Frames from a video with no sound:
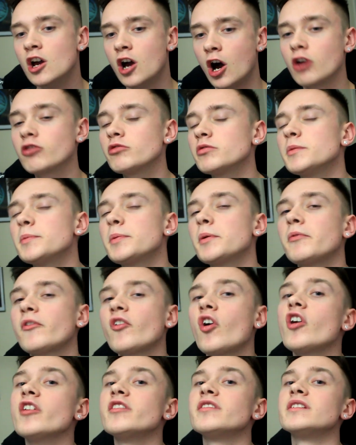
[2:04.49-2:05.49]
I'm going to be
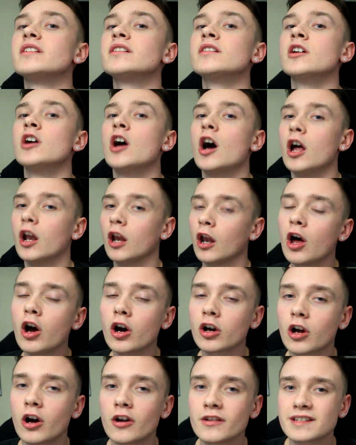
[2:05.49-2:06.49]
providing a lot
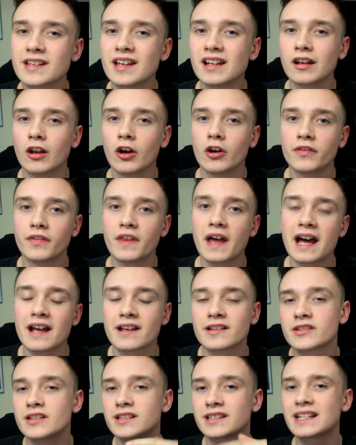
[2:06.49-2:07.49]
of content like
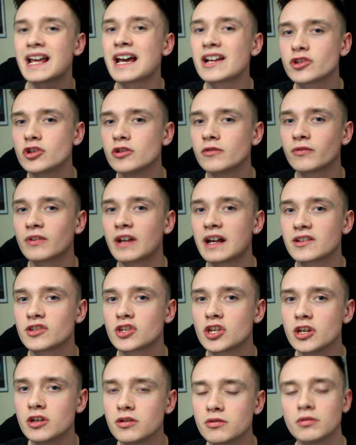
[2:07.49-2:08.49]
that, so stay tuned for that
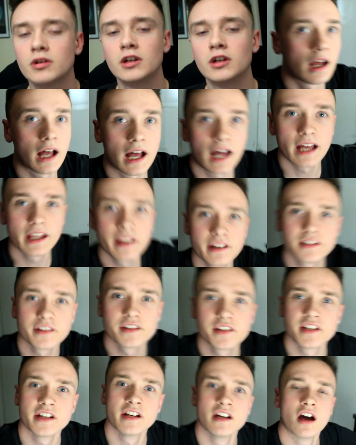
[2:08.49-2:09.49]
too.
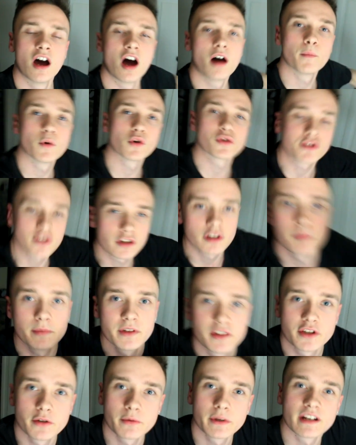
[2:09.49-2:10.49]
And I'm also going to
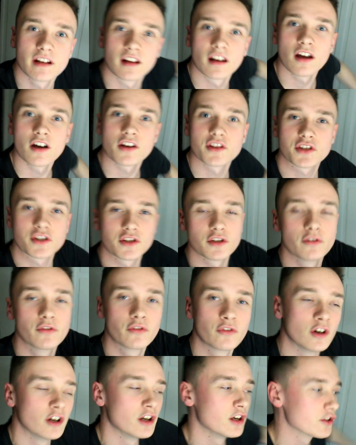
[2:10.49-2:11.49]
be doing a lot of
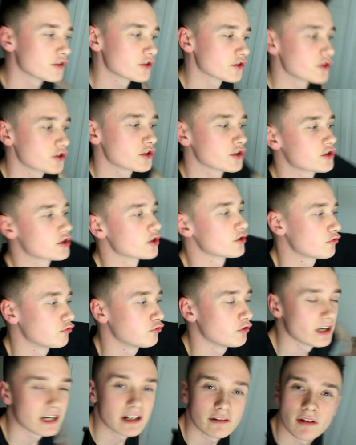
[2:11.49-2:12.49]
stuff such as just
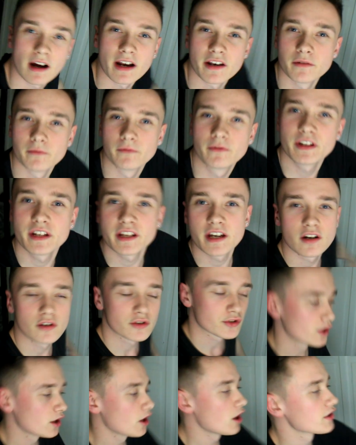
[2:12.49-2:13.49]
really random
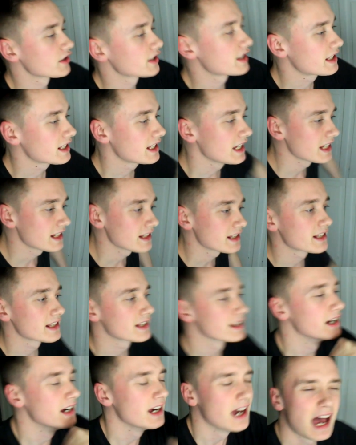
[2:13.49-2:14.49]
videos, a lot of
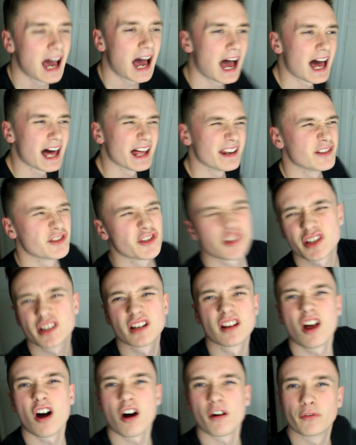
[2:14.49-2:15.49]
skits, and just a
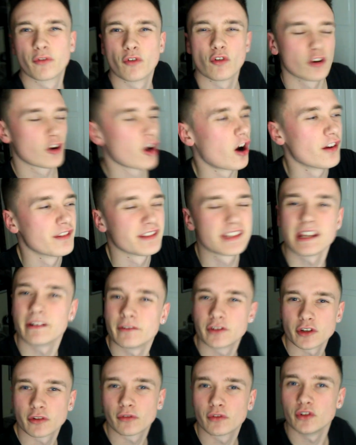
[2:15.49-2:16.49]
lot of fun
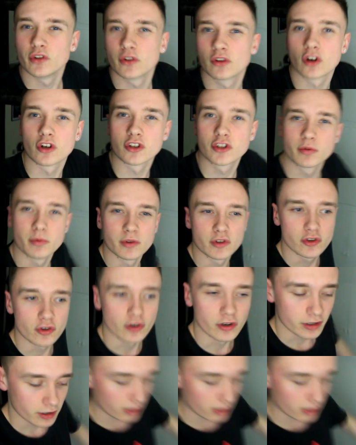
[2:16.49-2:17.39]
content just for you guys to enjoy.